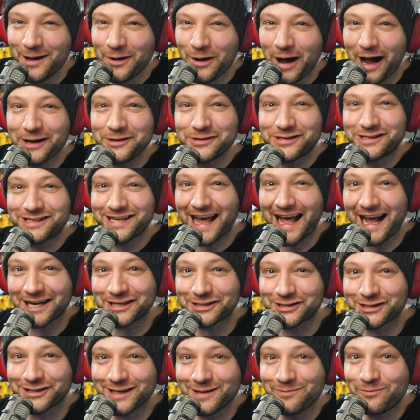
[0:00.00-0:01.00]
I, I, used to
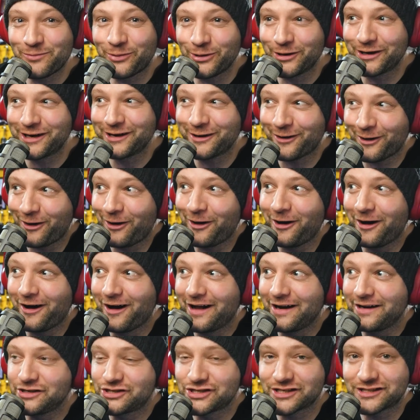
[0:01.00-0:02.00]
actually put it
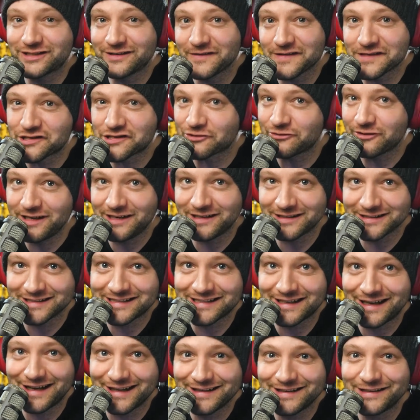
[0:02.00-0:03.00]
on just on the screen on
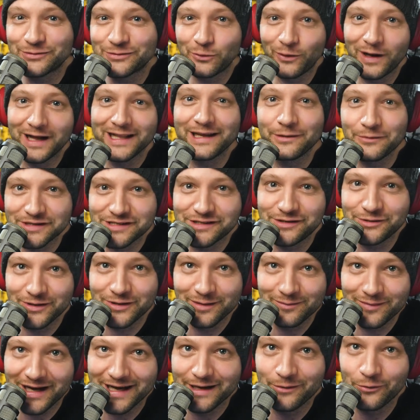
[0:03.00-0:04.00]
silent while I was
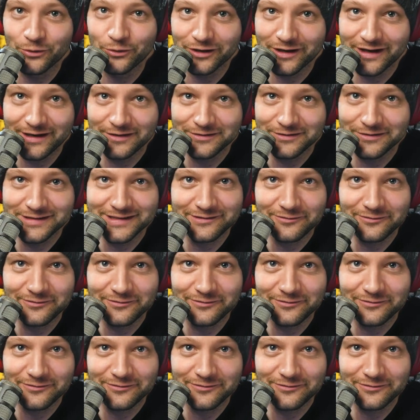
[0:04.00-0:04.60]
doing my workouts.